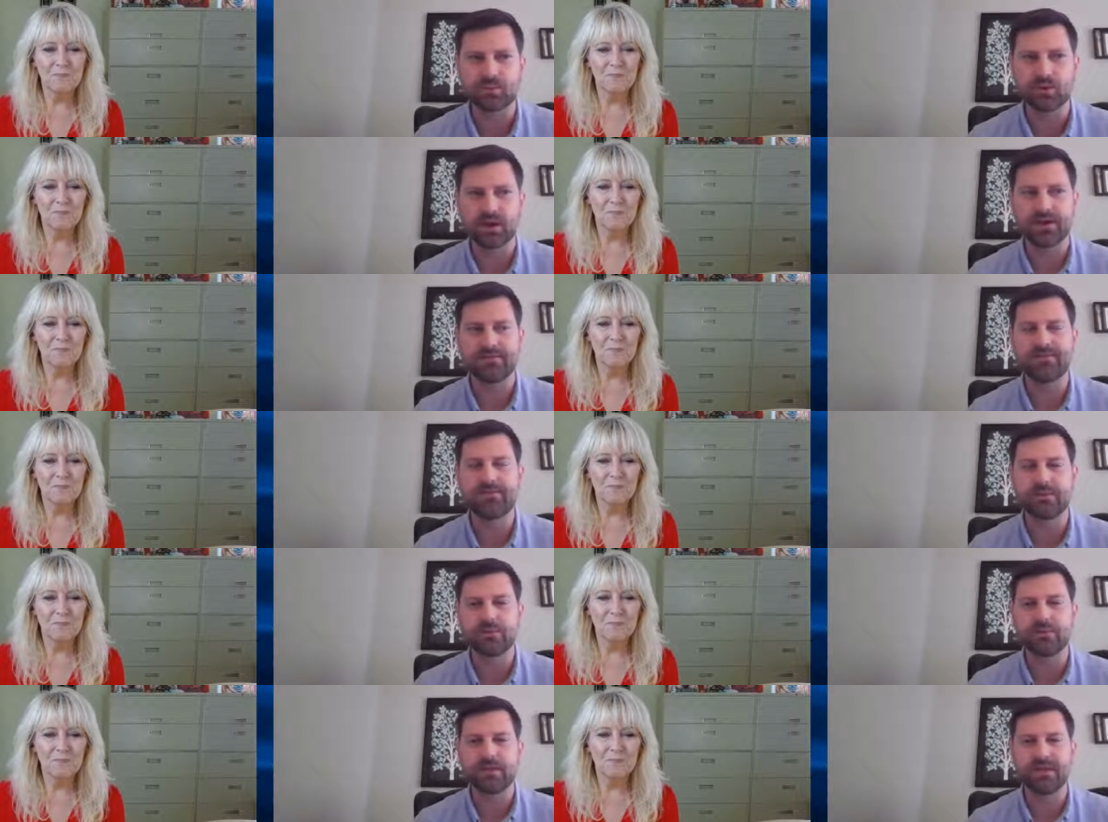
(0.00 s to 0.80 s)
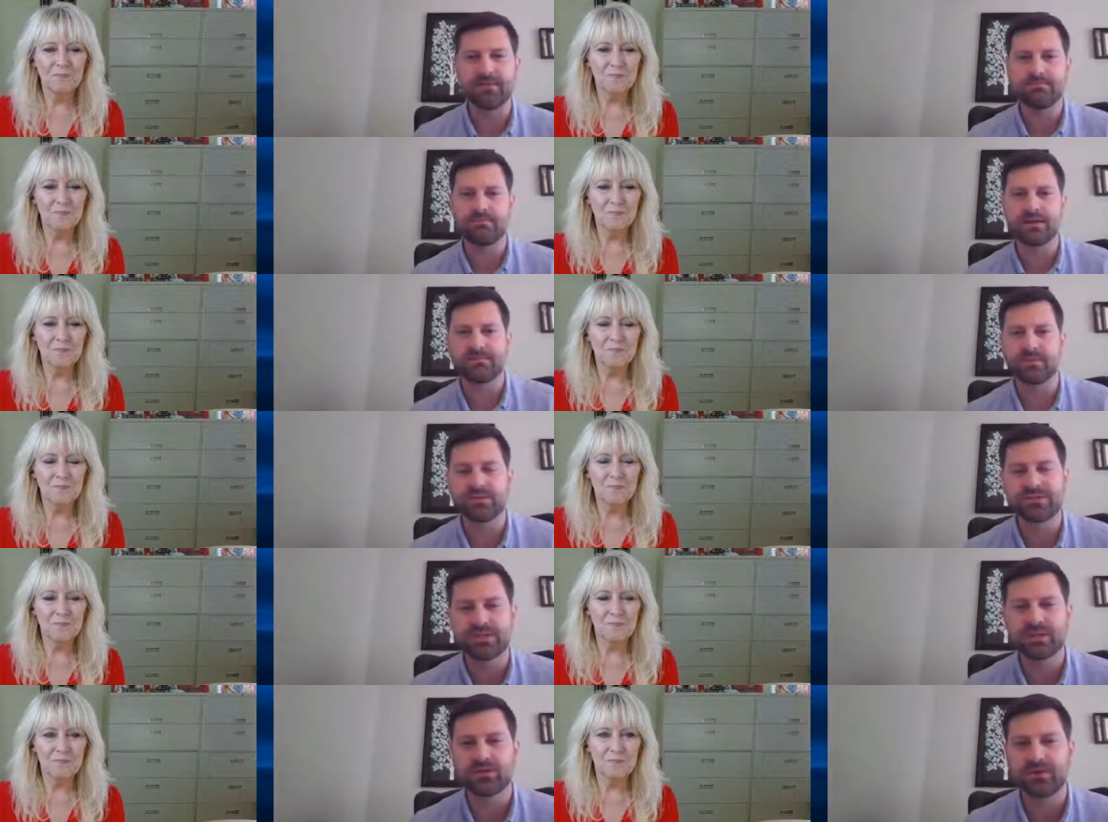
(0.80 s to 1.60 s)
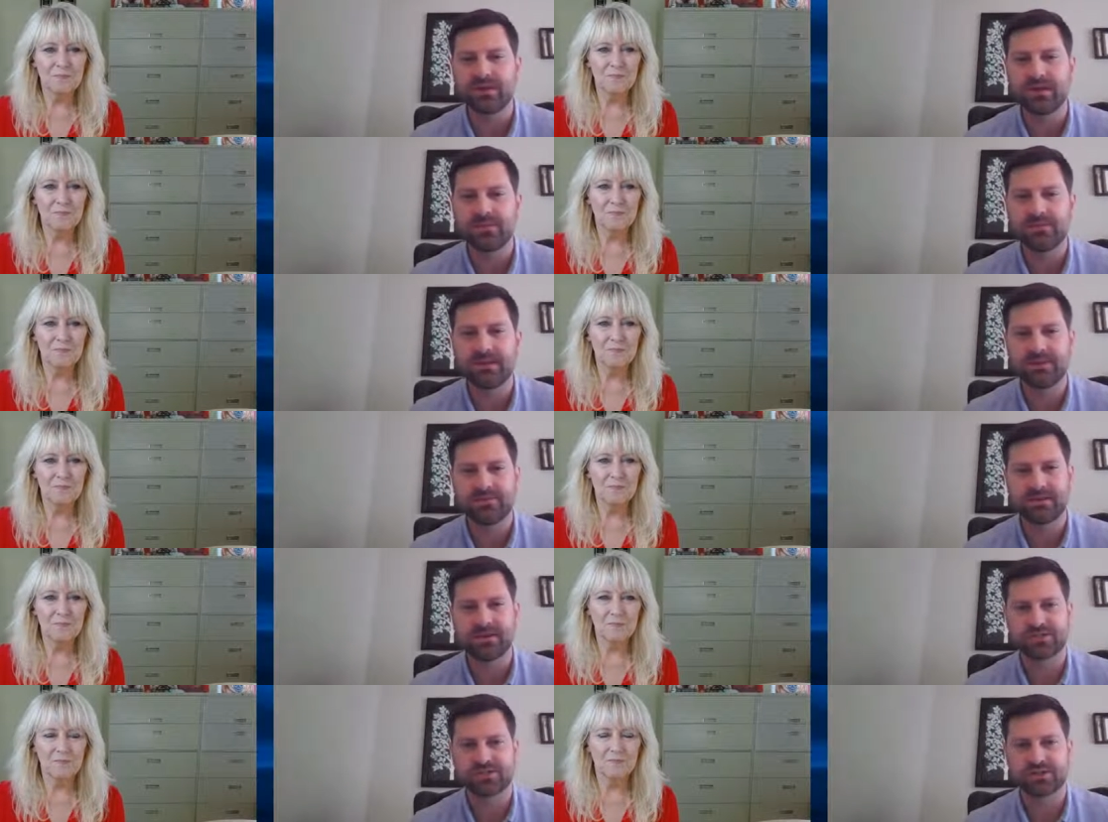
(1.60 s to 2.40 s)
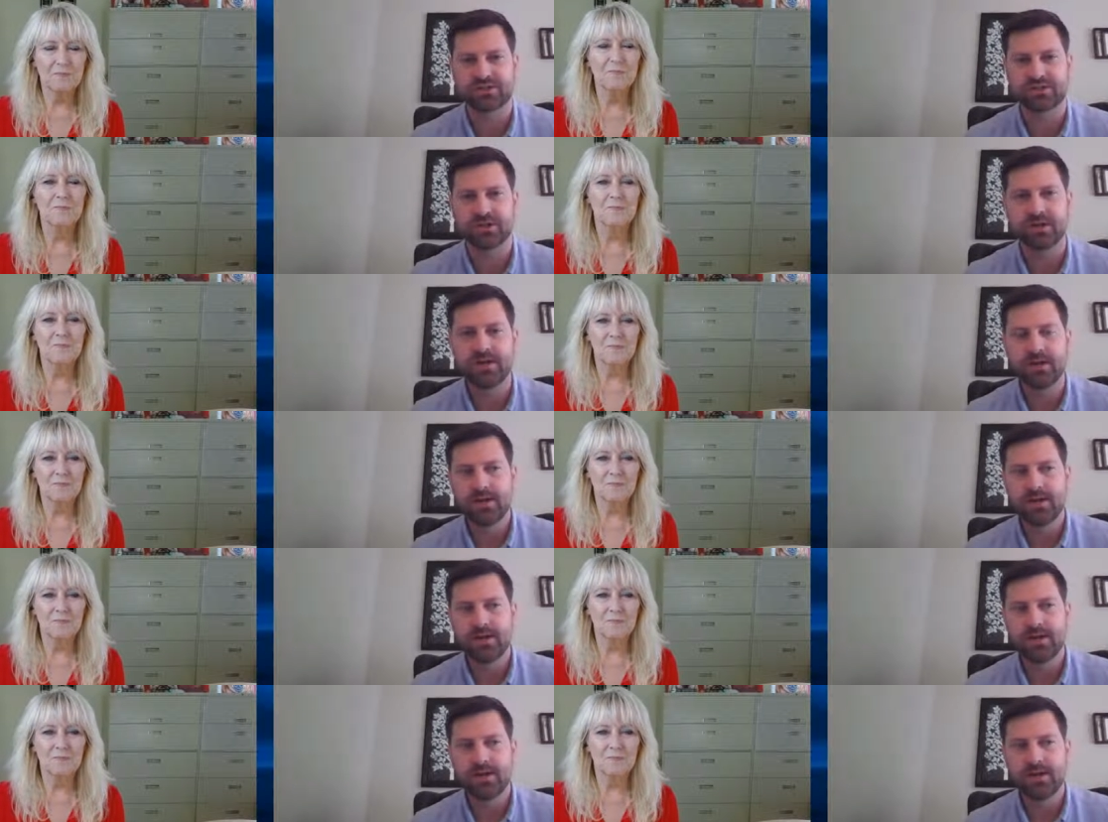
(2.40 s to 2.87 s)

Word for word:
Speaker 1: We're a food and beverage ingredient manufacturer.